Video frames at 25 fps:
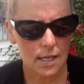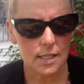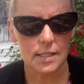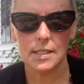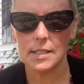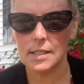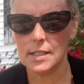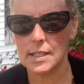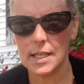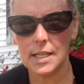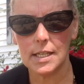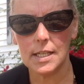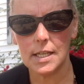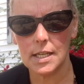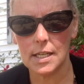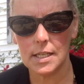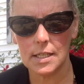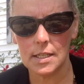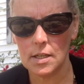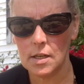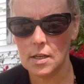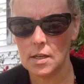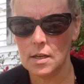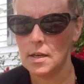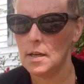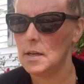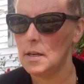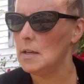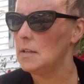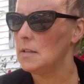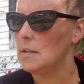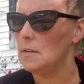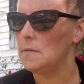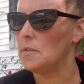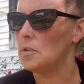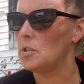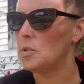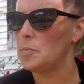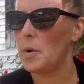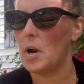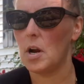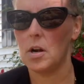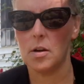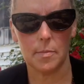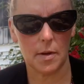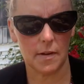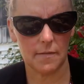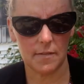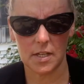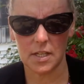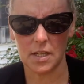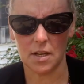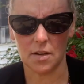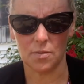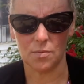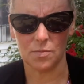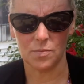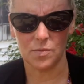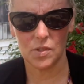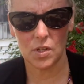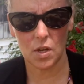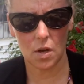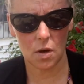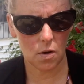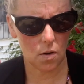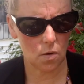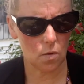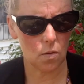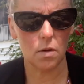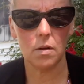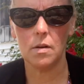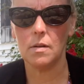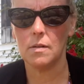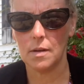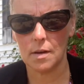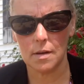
deleted the first part of my video. So